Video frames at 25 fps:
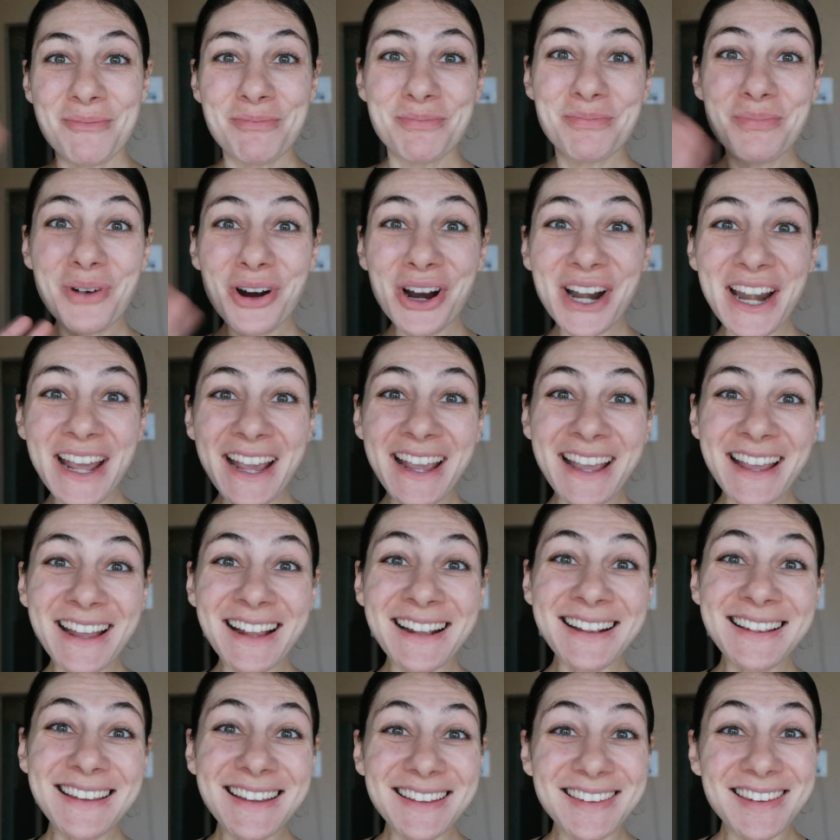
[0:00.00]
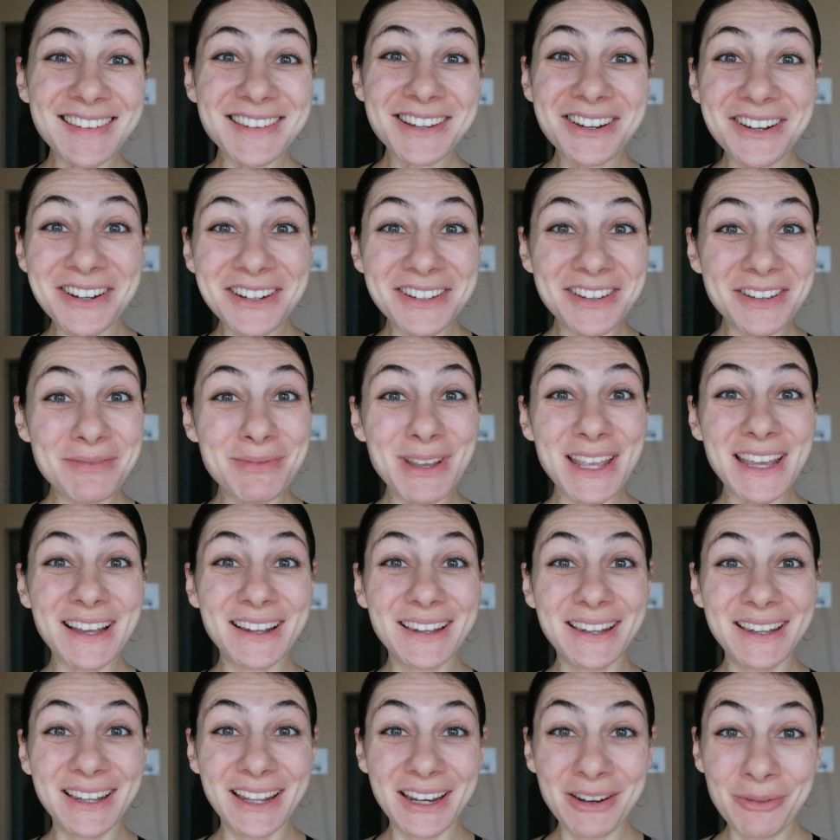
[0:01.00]
Morning! This is going to be a
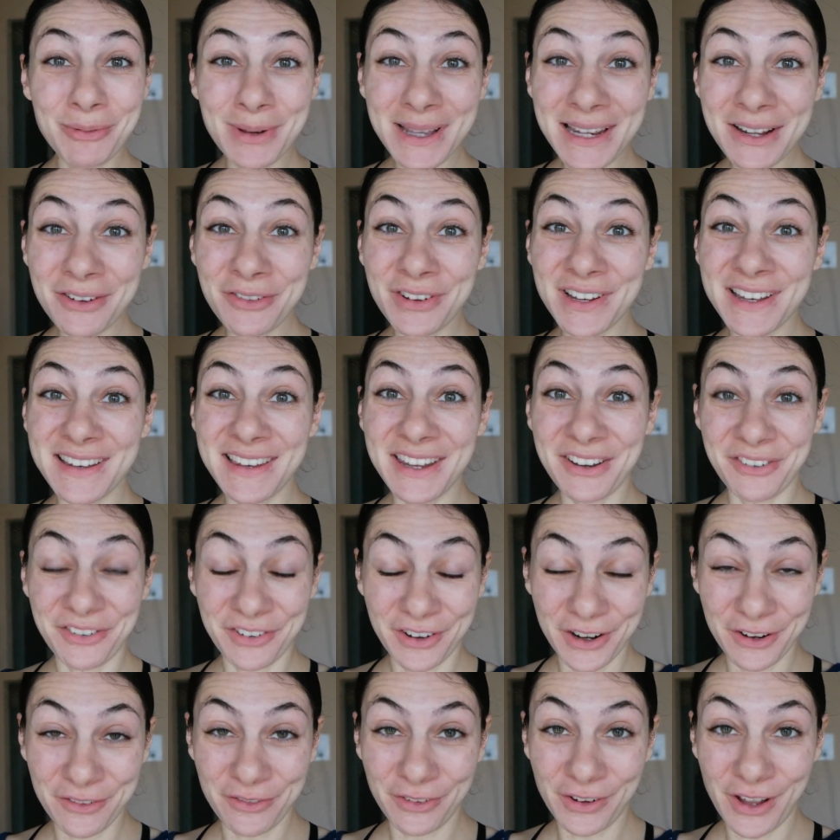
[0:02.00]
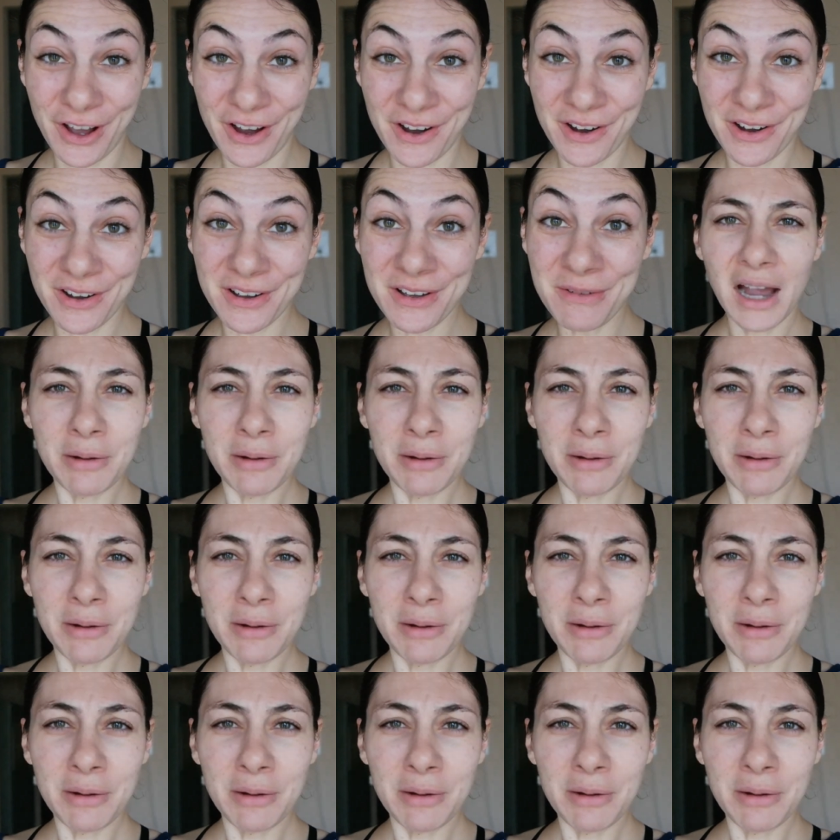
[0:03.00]
little bit of a different vlog.